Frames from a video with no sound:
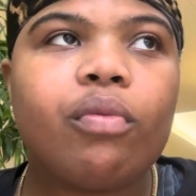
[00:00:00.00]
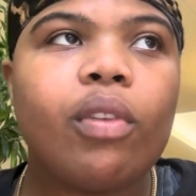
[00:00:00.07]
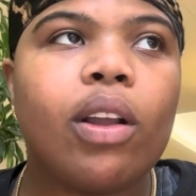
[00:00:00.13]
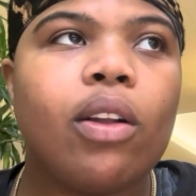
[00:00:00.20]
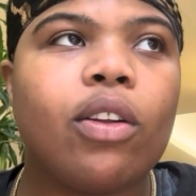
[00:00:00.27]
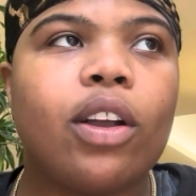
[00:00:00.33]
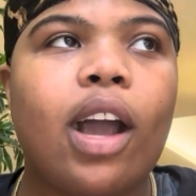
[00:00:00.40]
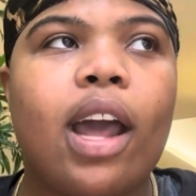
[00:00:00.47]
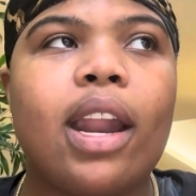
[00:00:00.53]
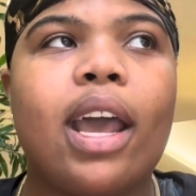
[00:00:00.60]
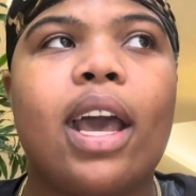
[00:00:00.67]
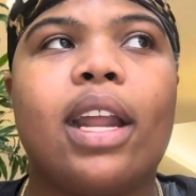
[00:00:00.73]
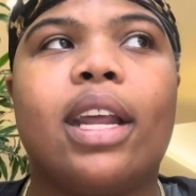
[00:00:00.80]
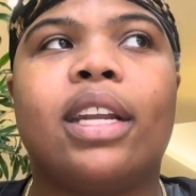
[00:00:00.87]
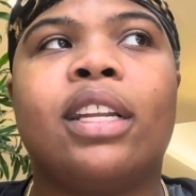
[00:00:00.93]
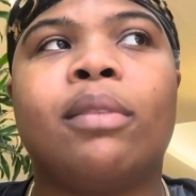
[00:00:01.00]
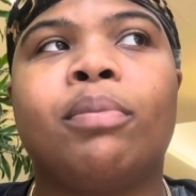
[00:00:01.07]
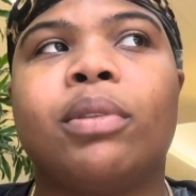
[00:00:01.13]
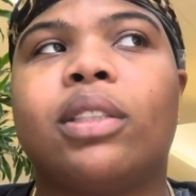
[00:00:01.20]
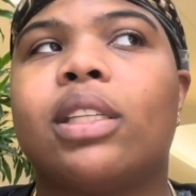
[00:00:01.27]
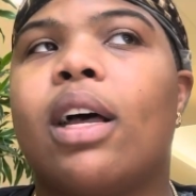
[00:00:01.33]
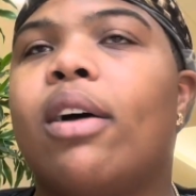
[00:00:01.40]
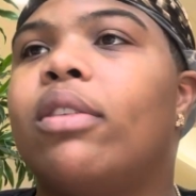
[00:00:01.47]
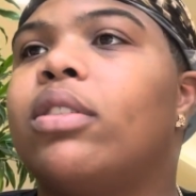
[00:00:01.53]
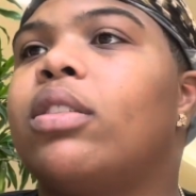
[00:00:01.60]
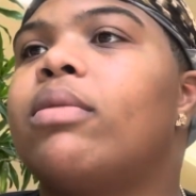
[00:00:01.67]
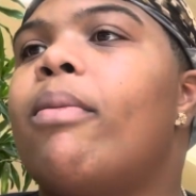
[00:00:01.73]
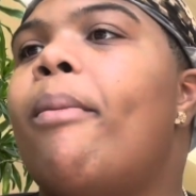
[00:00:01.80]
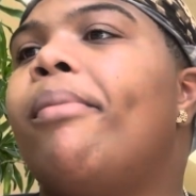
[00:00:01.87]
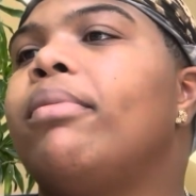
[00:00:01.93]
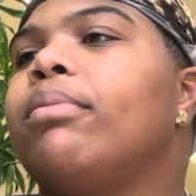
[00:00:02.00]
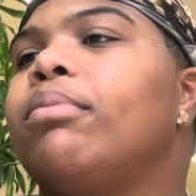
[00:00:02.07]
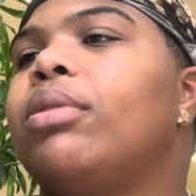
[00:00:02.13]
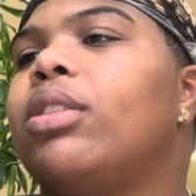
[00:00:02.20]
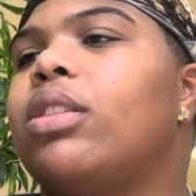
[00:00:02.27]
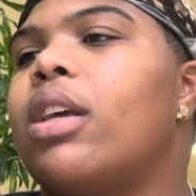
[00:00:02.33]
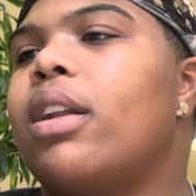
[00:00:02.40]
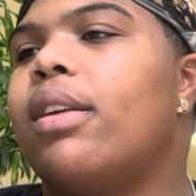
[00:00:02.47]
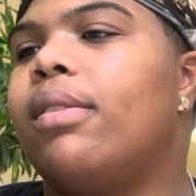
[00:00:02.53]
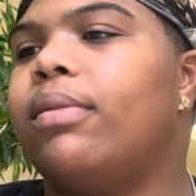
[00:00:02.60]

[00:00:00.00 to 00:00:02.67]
We got to have that dipping sauce. For sure.